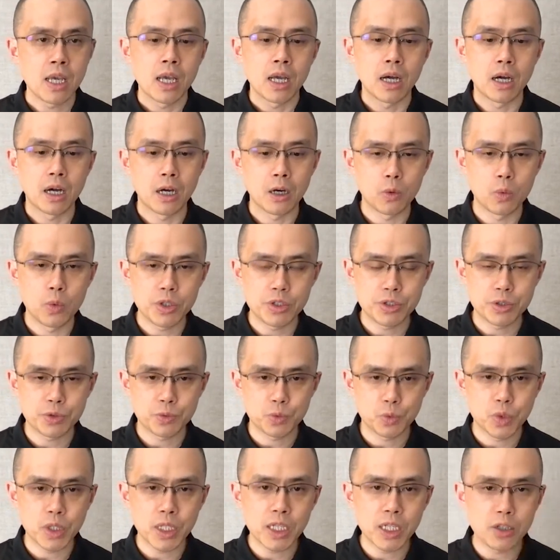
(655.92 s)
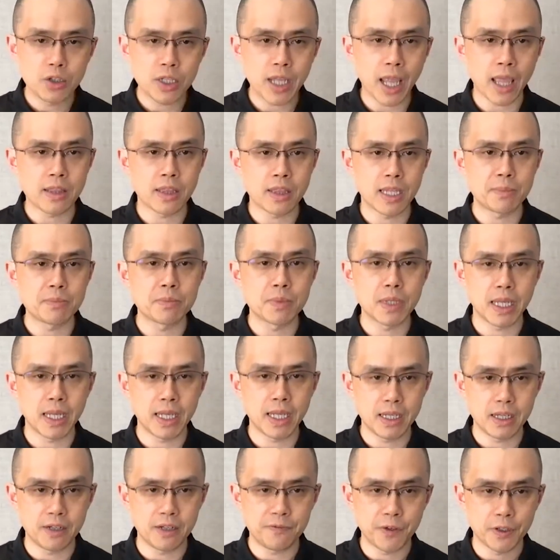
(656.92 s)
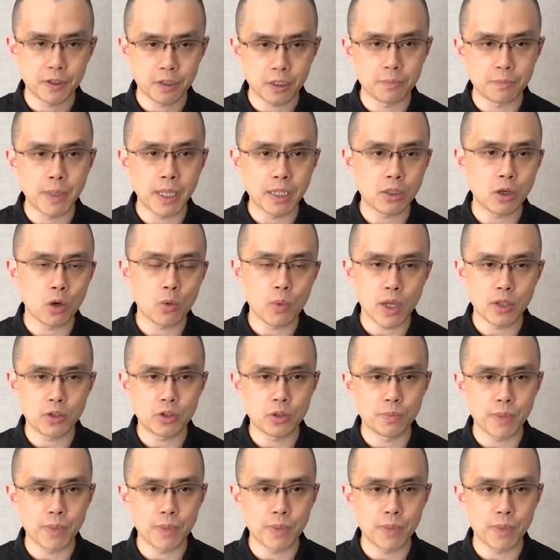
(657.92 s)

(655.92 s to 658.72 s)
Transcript: We should really look at them in a fundamental way to